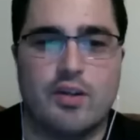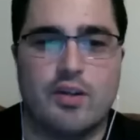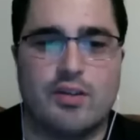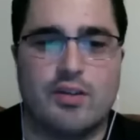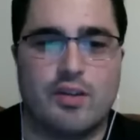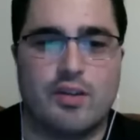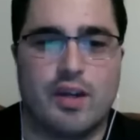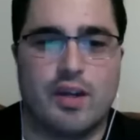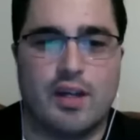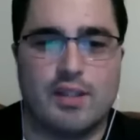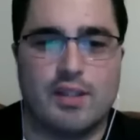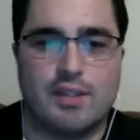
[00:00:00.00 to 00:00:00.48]

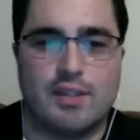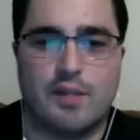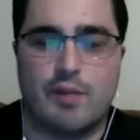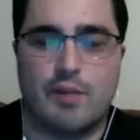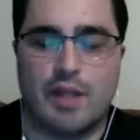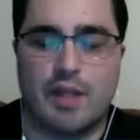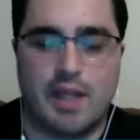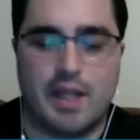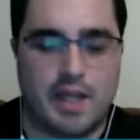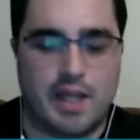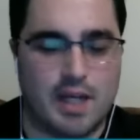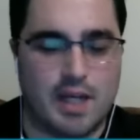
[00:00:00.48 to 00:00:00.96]
things. I
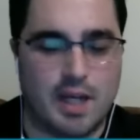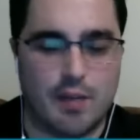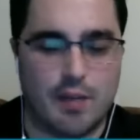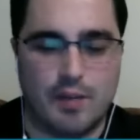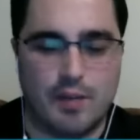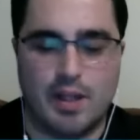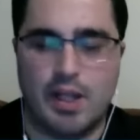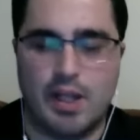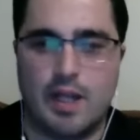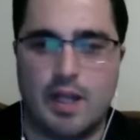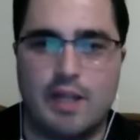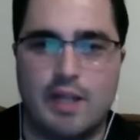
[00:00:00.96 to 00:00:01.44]
mean, they come
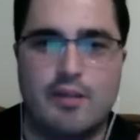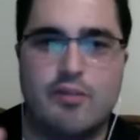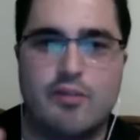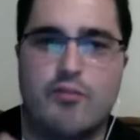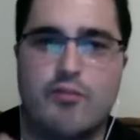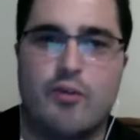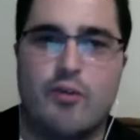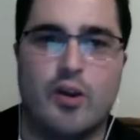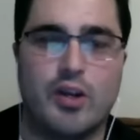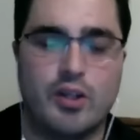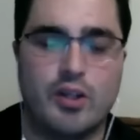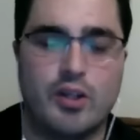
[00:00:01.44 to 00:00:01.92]
in like this
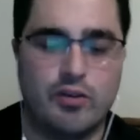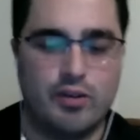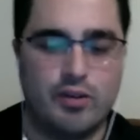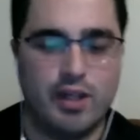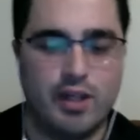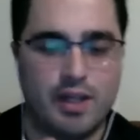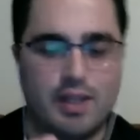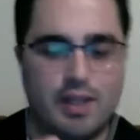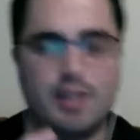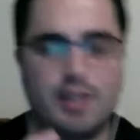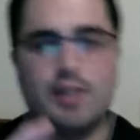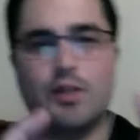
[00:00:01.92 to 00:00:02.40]
very
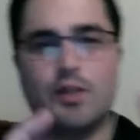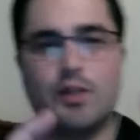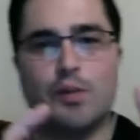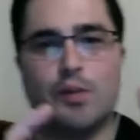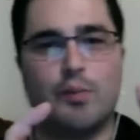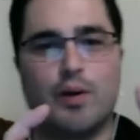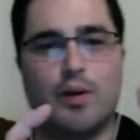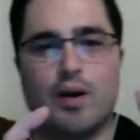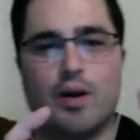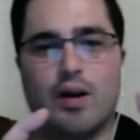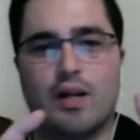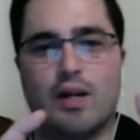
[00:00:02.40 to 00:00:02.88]
unique little
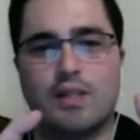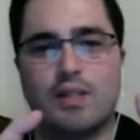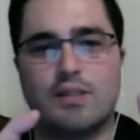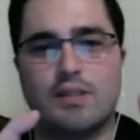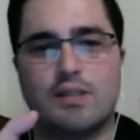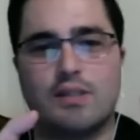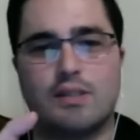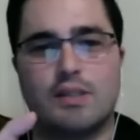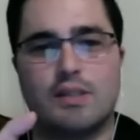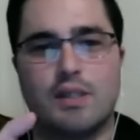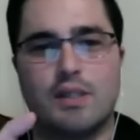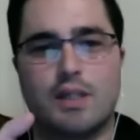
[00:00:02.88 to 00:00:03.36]

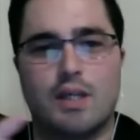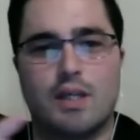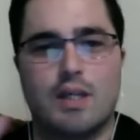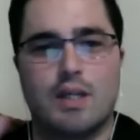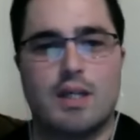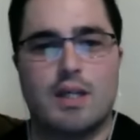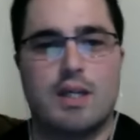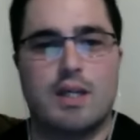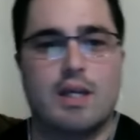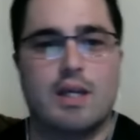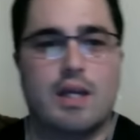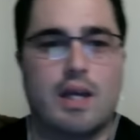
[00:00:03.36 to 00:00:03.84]
box,
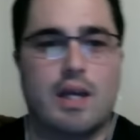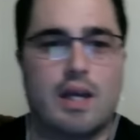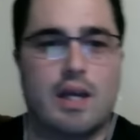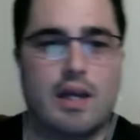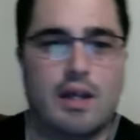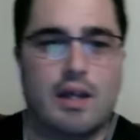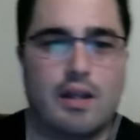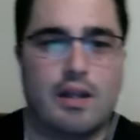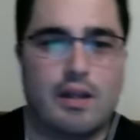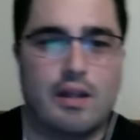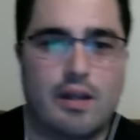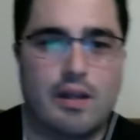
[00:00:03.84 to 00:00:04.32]

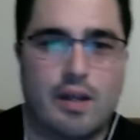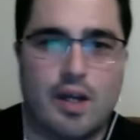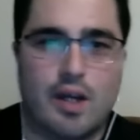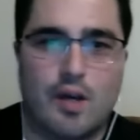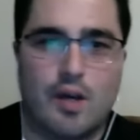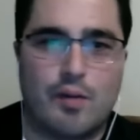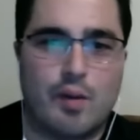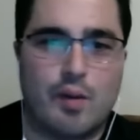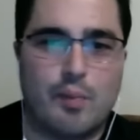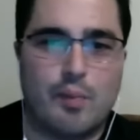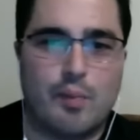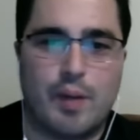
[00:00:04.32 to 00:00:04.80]
and they
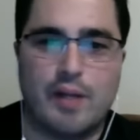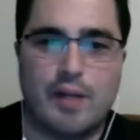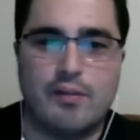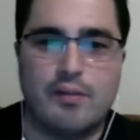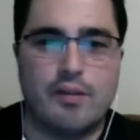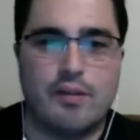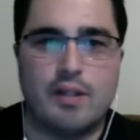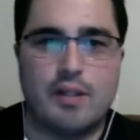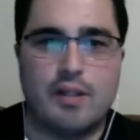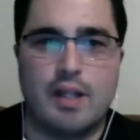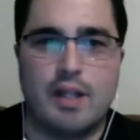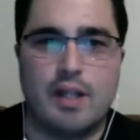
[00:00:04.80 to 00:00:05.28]
come. They're
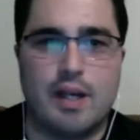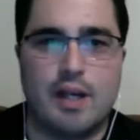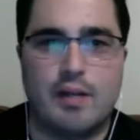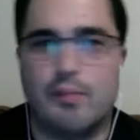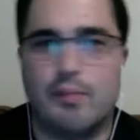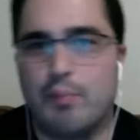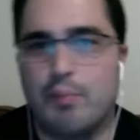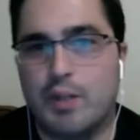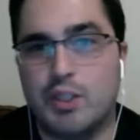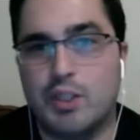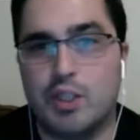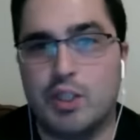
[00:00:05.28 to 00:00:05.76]
basically like a
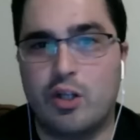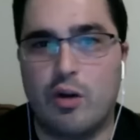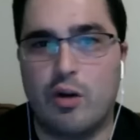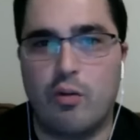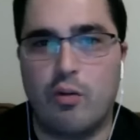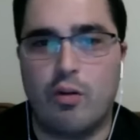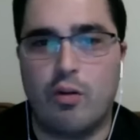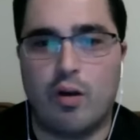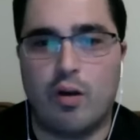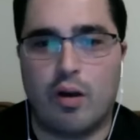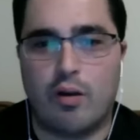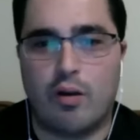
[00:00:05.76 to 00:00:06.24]
bunch of
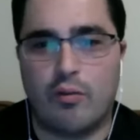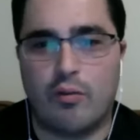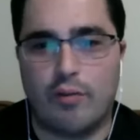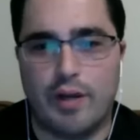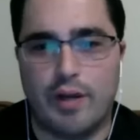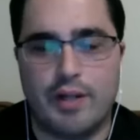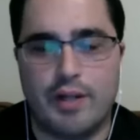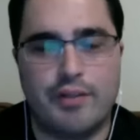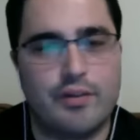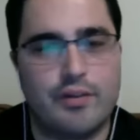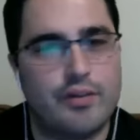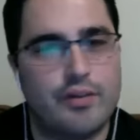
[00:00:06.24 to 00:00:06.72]
go-kart
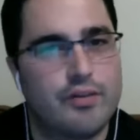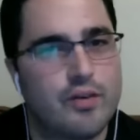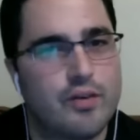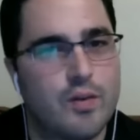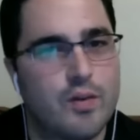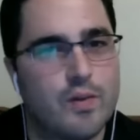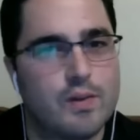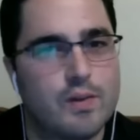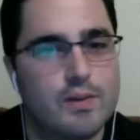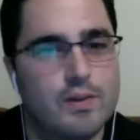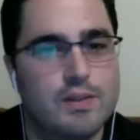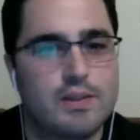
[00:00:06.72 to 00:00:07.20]
racers
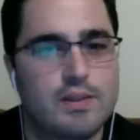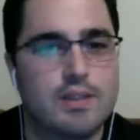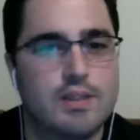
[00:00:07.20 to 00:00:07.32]
almost,